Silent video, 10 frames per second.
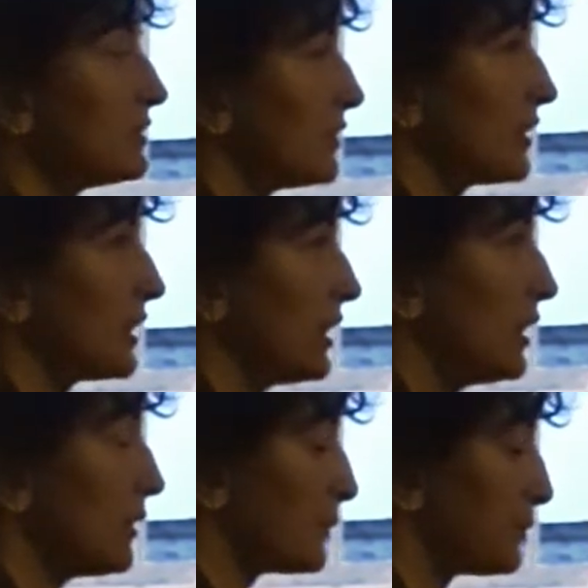in
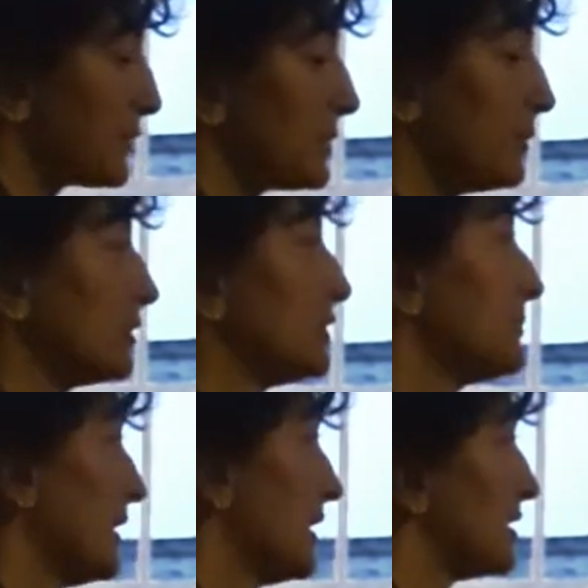Turkey supported
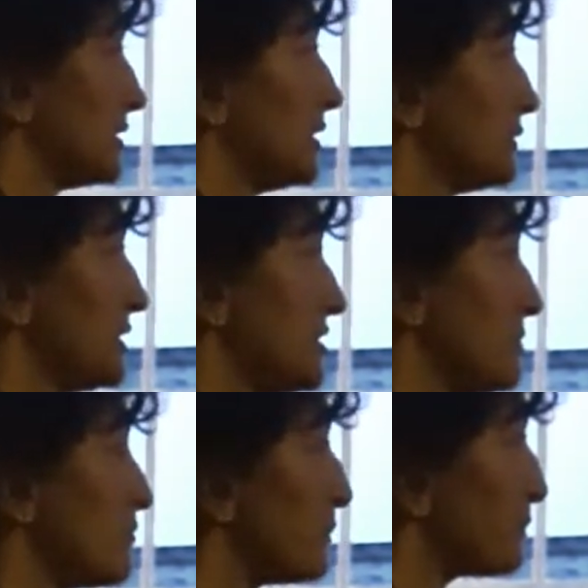by Erdogan
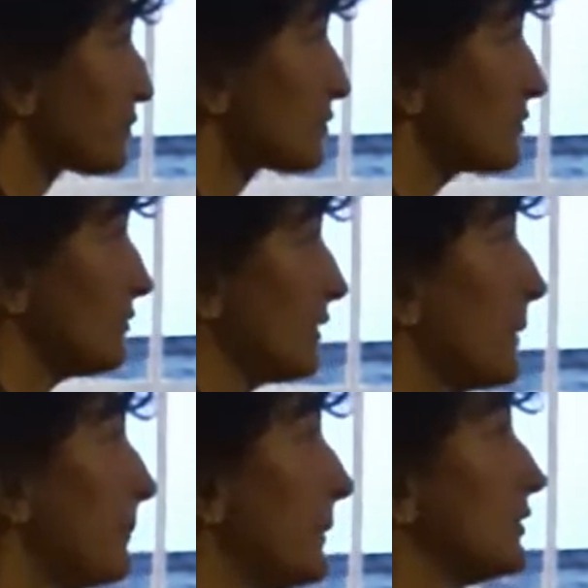regime.
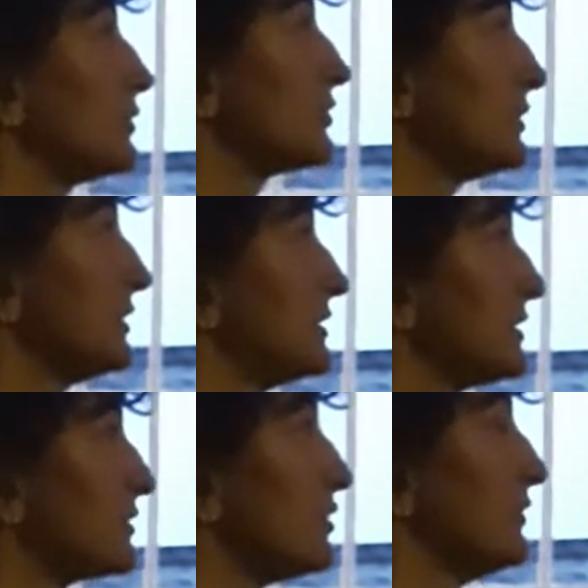But also there is
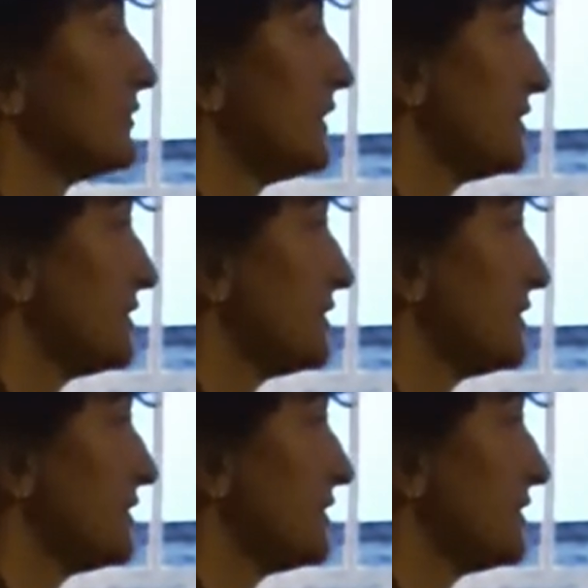this growing